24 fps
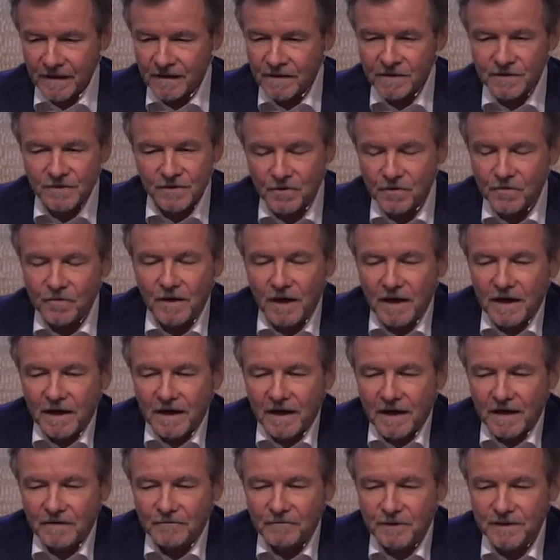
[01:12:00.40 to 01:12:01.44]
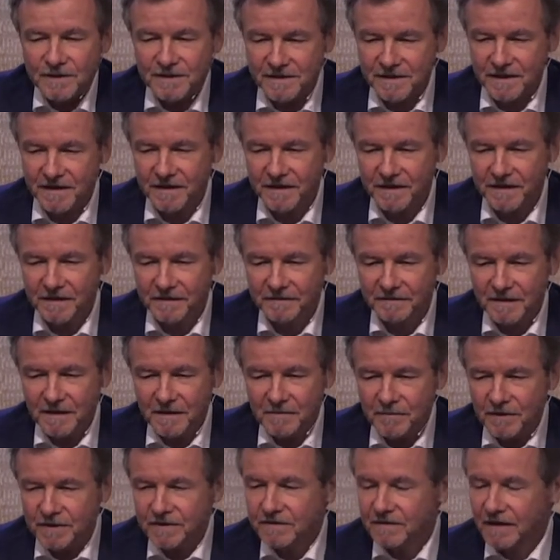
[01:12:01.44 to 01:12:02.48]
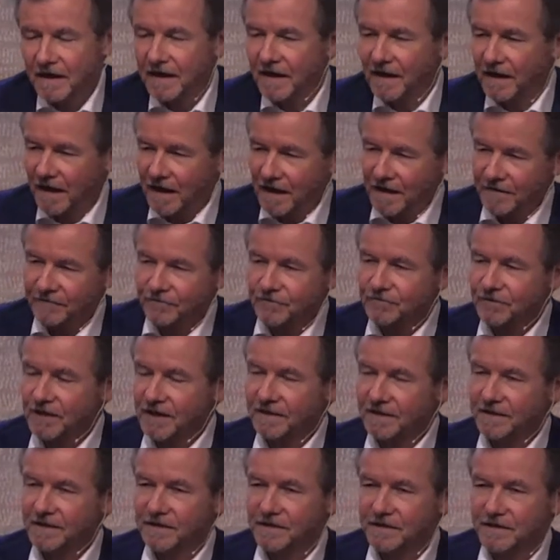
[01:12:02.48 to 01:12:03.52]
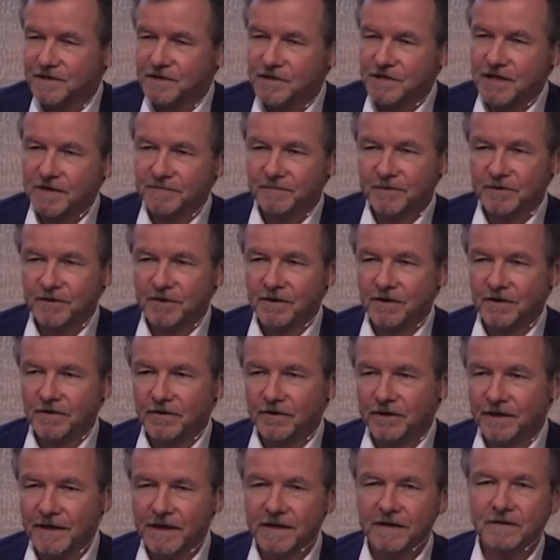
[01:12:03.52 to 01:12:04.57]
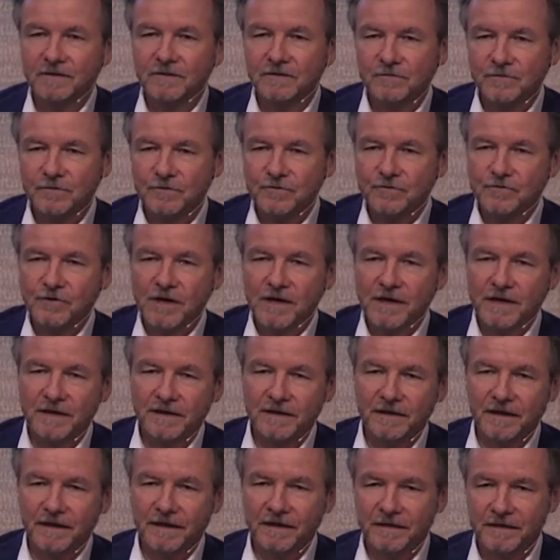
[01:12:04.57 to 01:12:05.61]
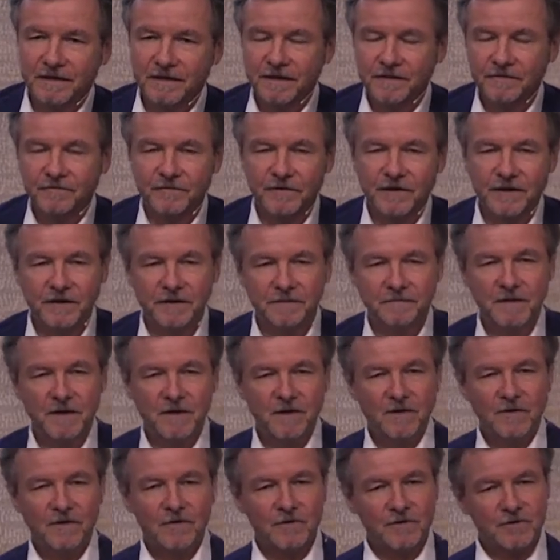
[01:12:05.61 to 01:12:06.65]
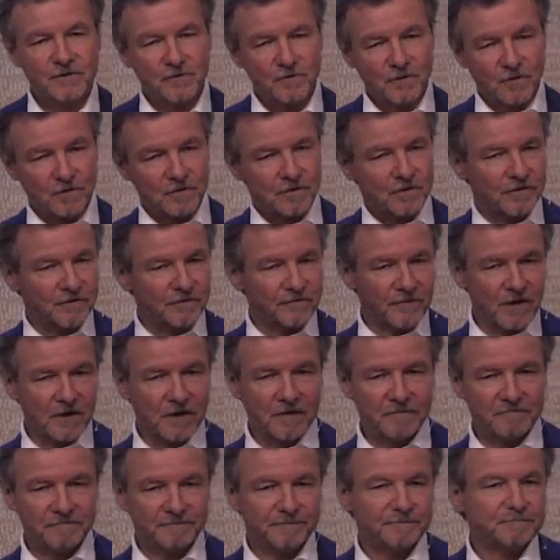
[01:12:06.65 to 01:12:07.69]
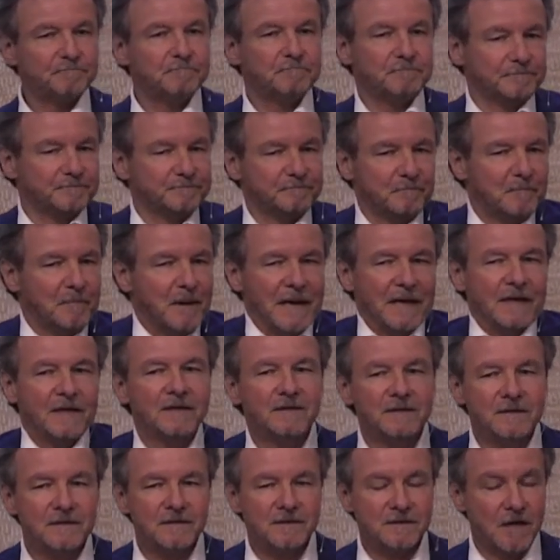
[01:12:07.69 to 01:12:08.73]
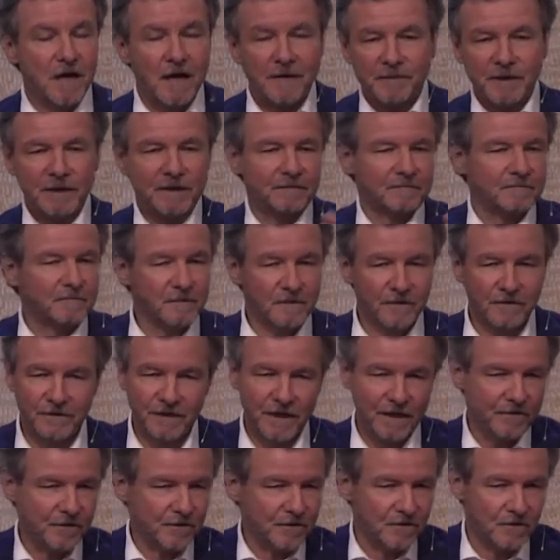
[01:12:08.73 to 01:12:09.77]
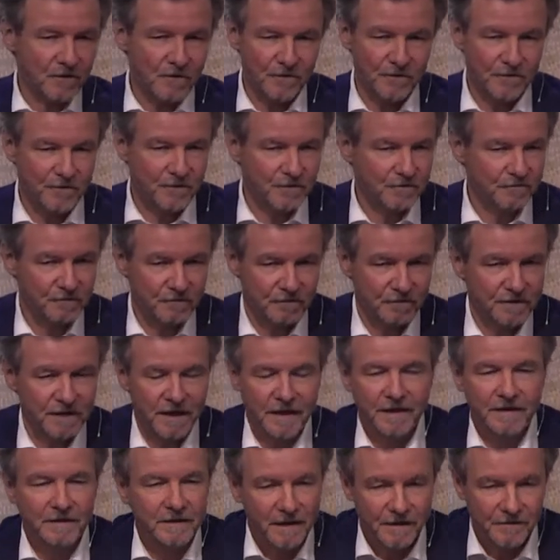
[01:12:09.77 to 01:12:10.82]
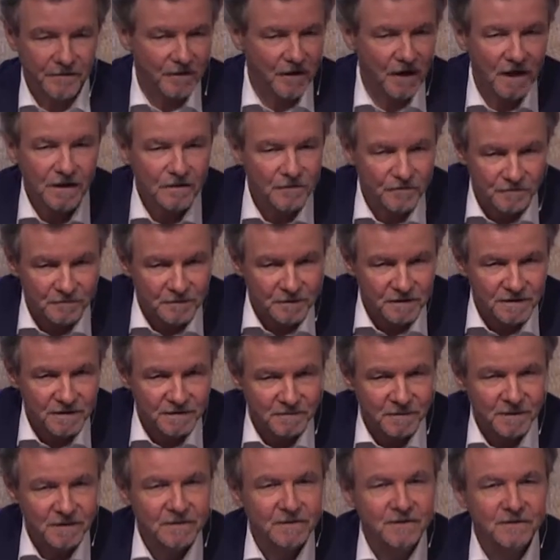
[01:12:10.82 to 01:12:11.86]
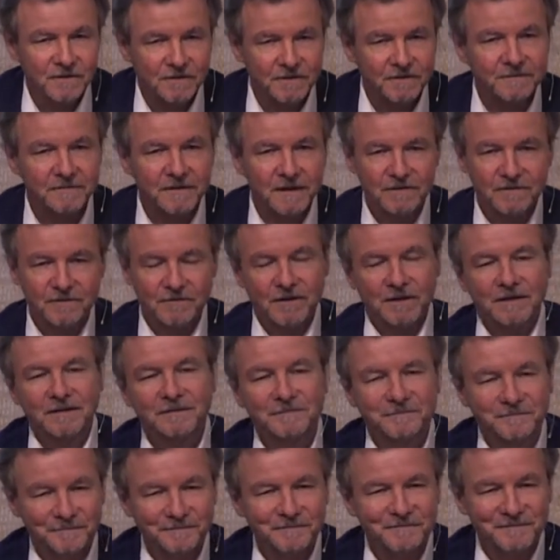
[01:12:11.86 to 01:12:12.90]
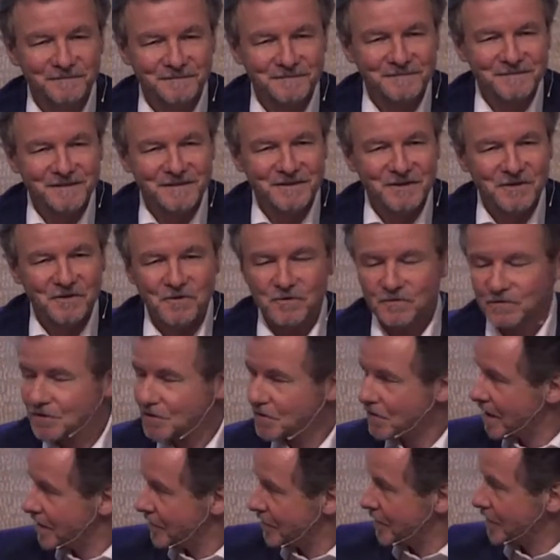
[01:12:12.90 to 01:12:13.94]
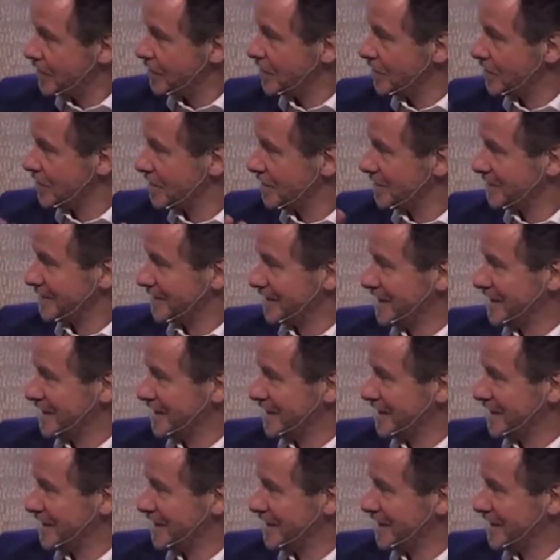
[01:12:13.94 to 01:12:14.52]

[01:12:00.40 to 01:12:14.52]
so I, I, would say, but I, have tried in this chapter again to try and, and give a, a, sort of um, balanced, I mean, another author would add other arguments, but uh, right. So, so I think that